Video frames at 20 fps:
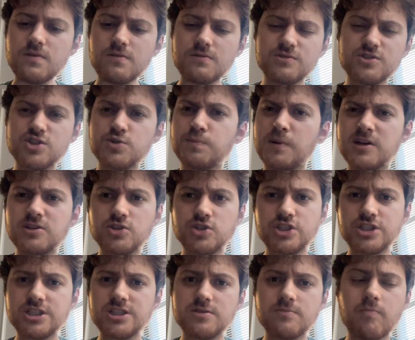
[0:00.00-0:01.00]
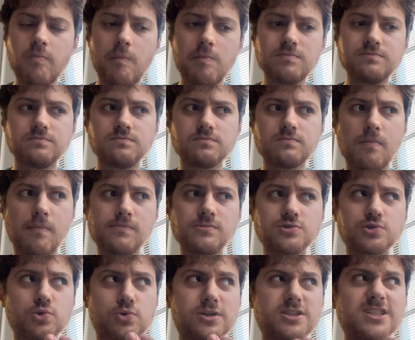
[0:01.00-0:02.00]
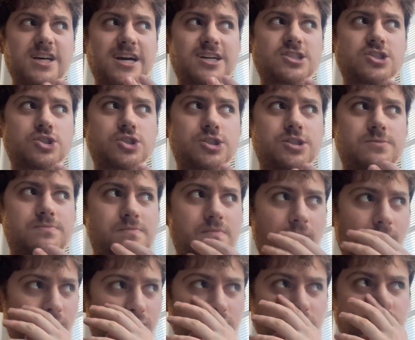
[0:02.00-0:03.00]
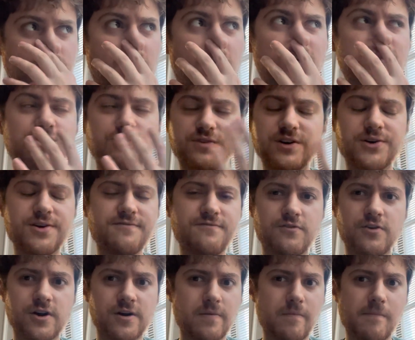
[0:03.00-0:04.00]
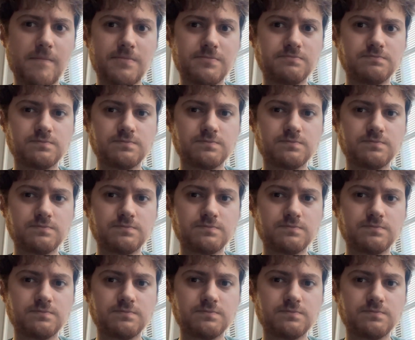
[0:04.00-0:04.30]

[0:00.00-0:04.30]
spongy sort of texture, but also very firm.